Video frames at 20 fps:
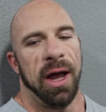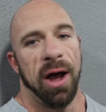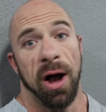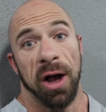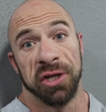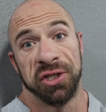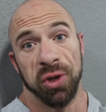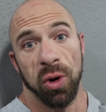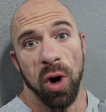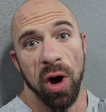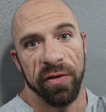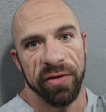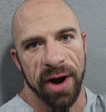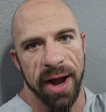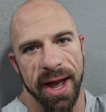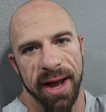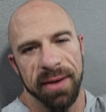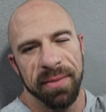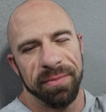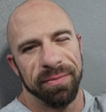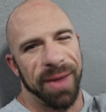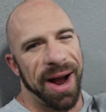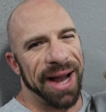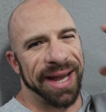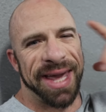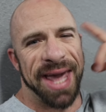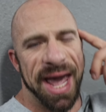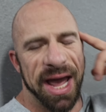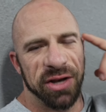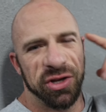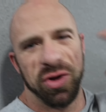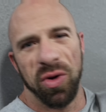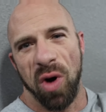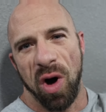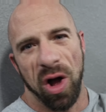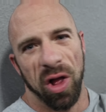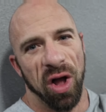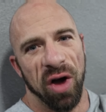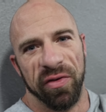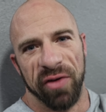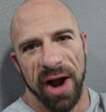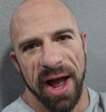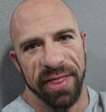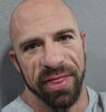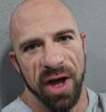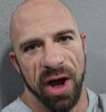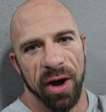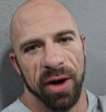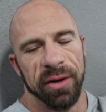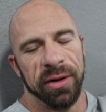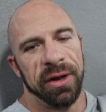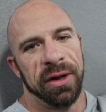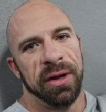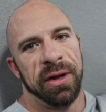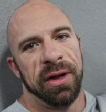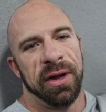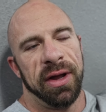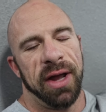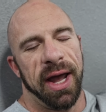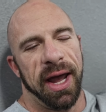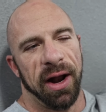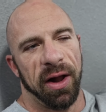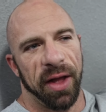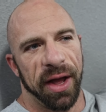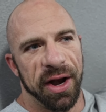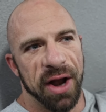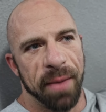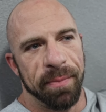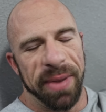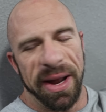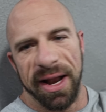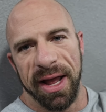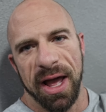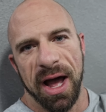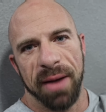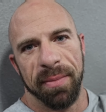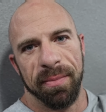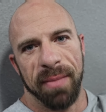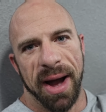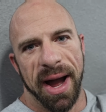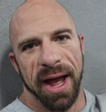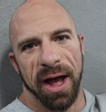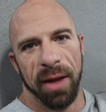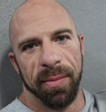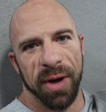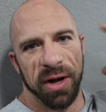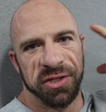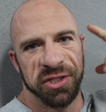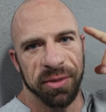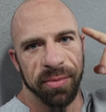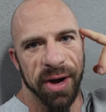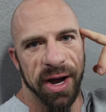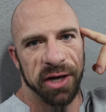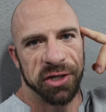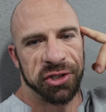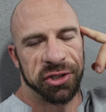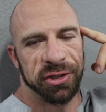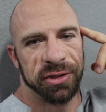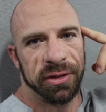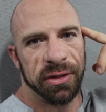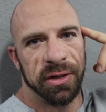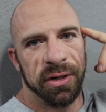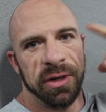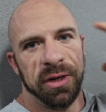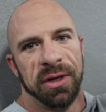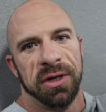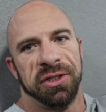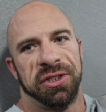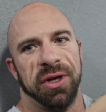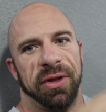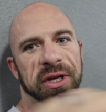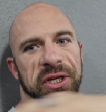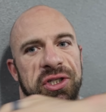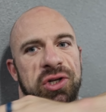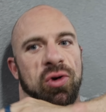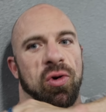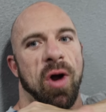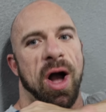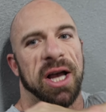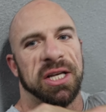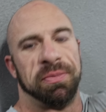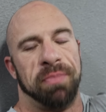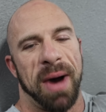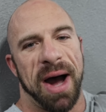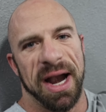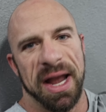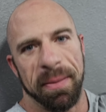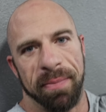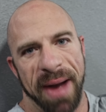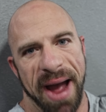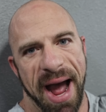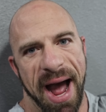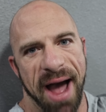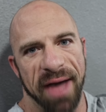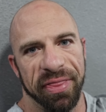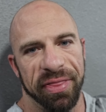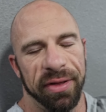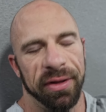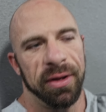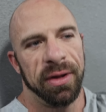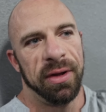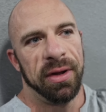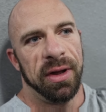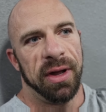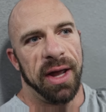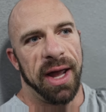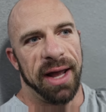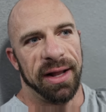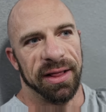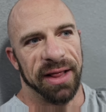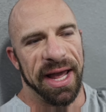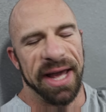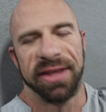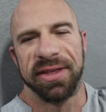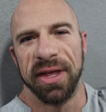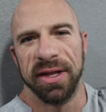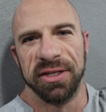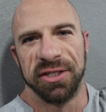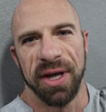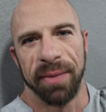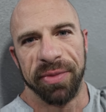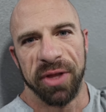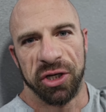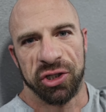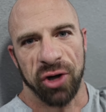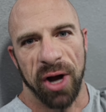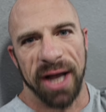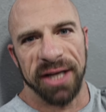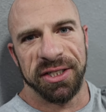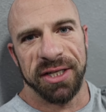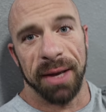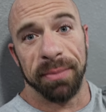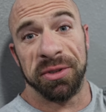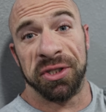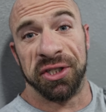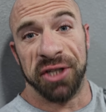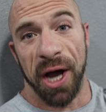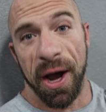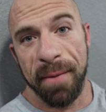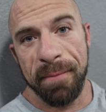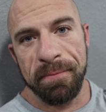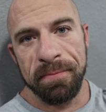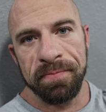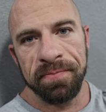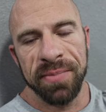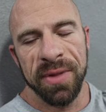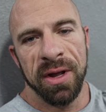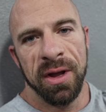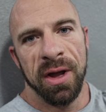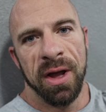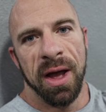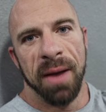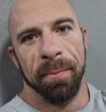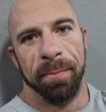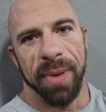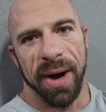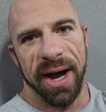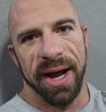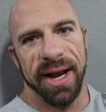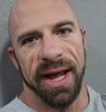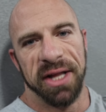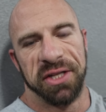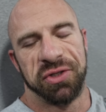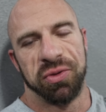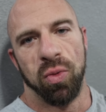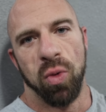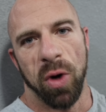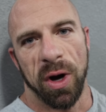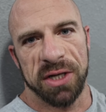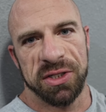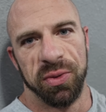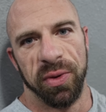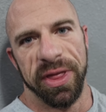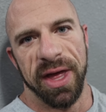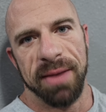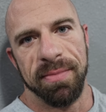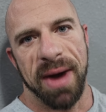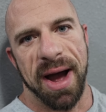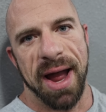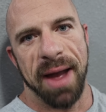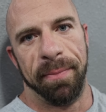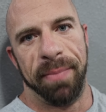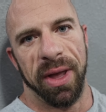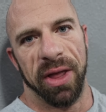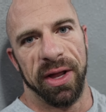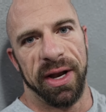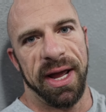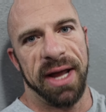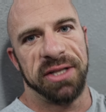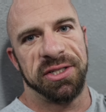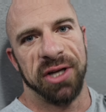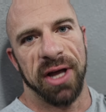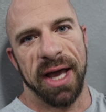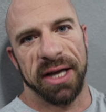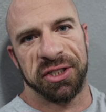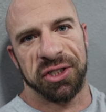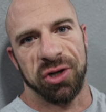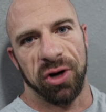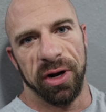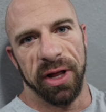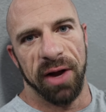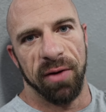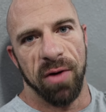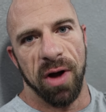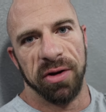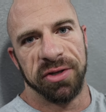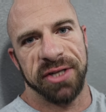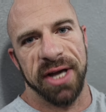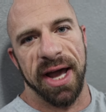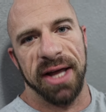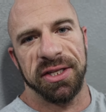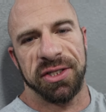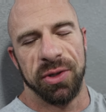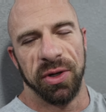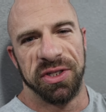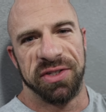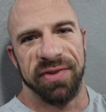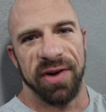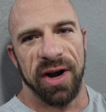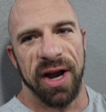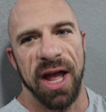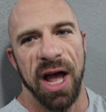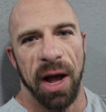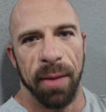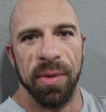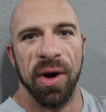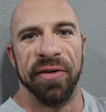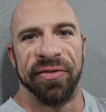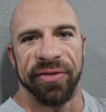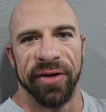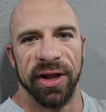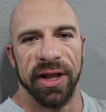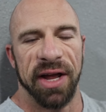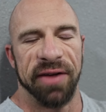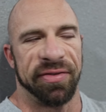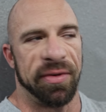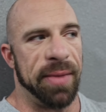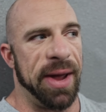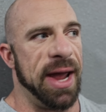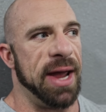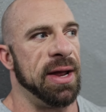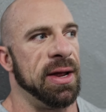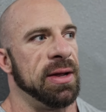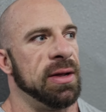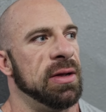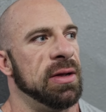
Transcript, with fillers: also overhead. I can't do all overhead though. It'll end up beating up my elbow too much. So this cross-body path, it lengthens up the triceps some, but it works within my ability to externally rotate, so it's very elbow friendly for me.